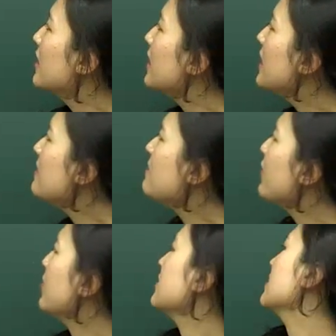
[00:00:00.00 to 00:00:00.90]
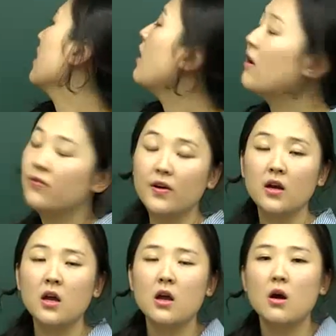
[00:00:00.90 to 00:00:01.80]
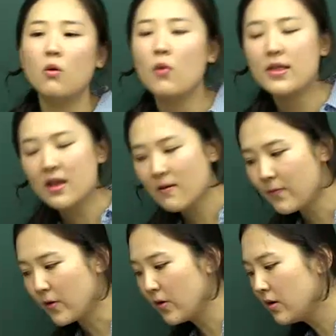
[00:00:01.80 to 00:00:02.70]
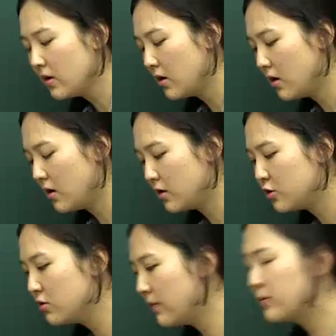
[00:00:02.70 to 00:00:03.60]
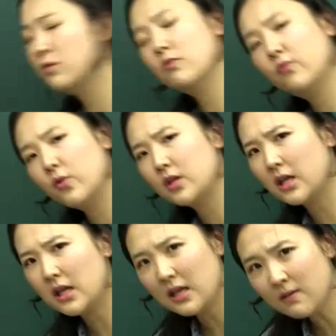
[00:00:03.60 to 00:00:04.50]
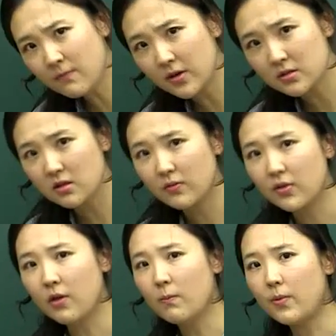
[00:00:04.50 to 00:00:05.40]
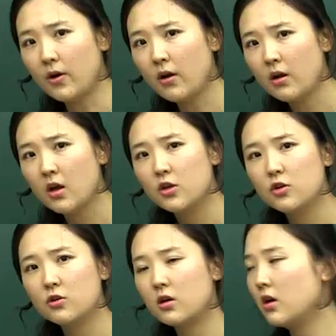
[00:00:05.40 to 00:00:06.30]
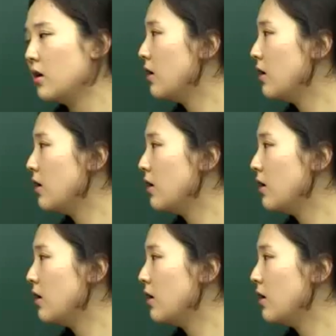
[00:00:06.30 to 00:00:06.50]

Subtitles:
Inverse of. Whenever you have to look for the inverse of a number, you are